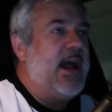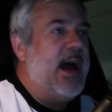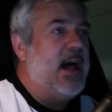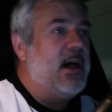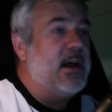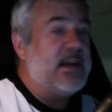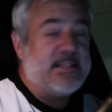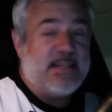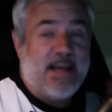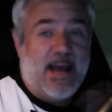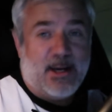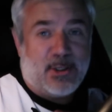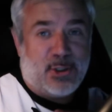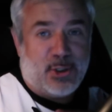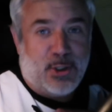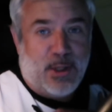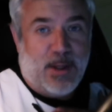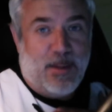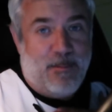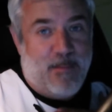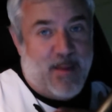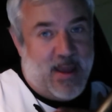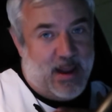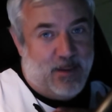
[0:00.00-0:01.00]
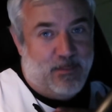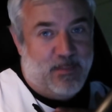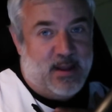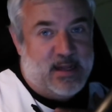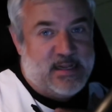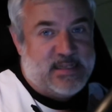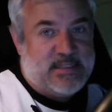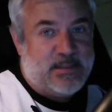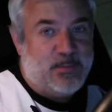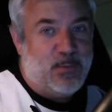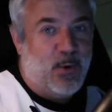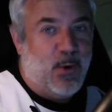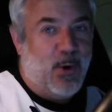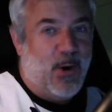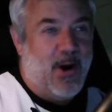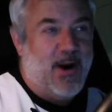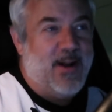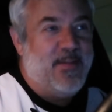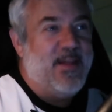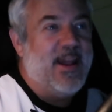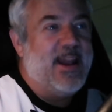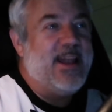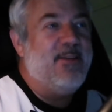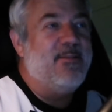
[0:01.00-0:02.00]
Alex actually made me a s'more,
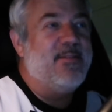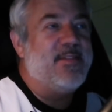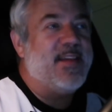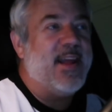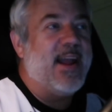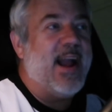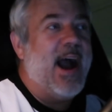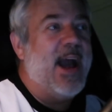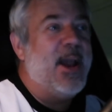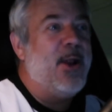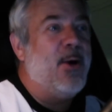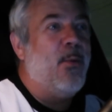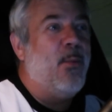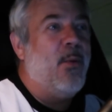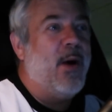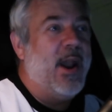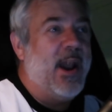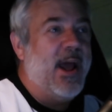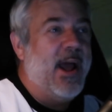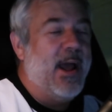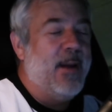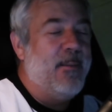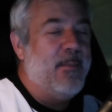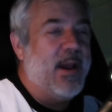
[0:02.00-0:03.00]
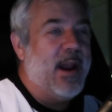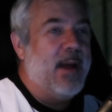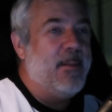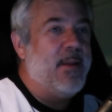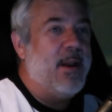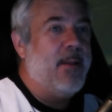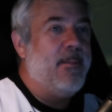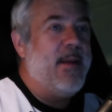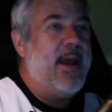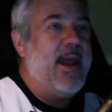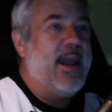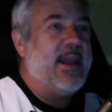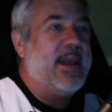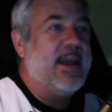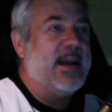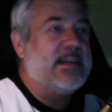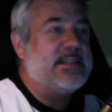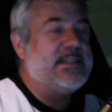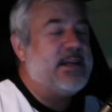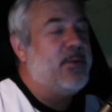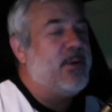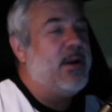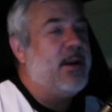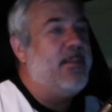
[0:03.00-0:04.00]
and then he was like, I don't want it, but I'm gonna make it
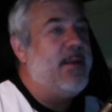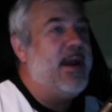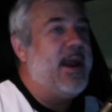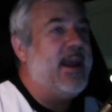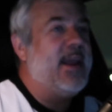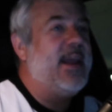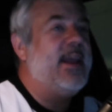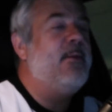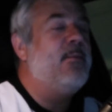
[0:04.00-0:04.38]
because I want to make.